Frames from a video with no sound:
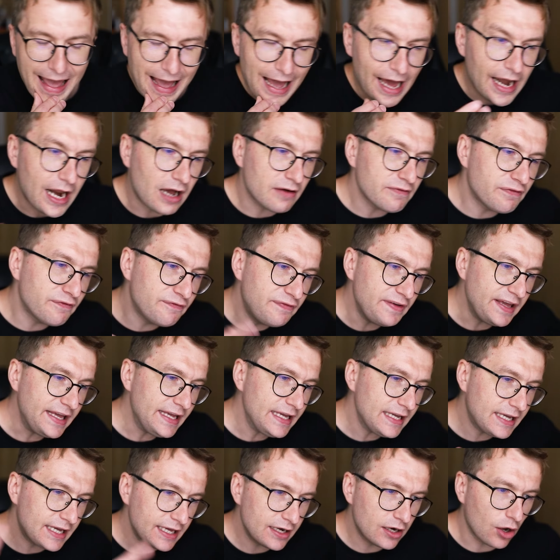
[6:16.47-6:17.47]
And I'm
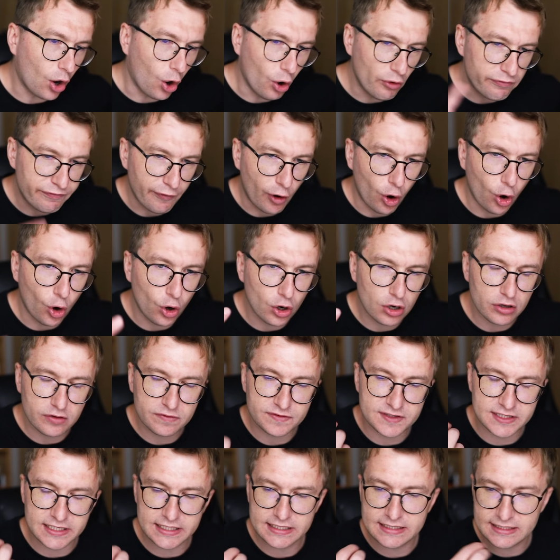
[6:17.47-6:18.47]
thinking of all
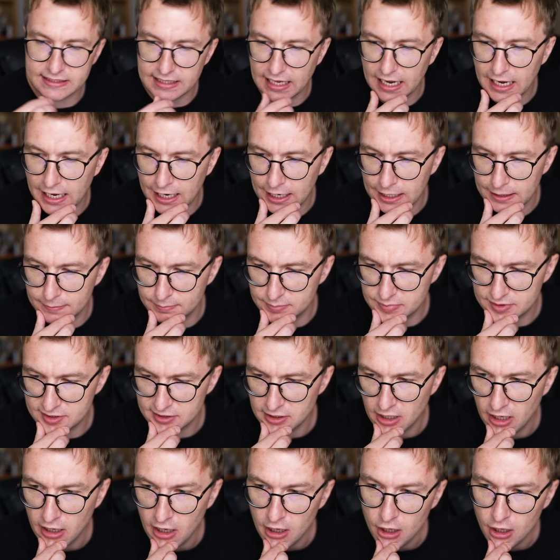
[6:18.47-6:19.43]
of these times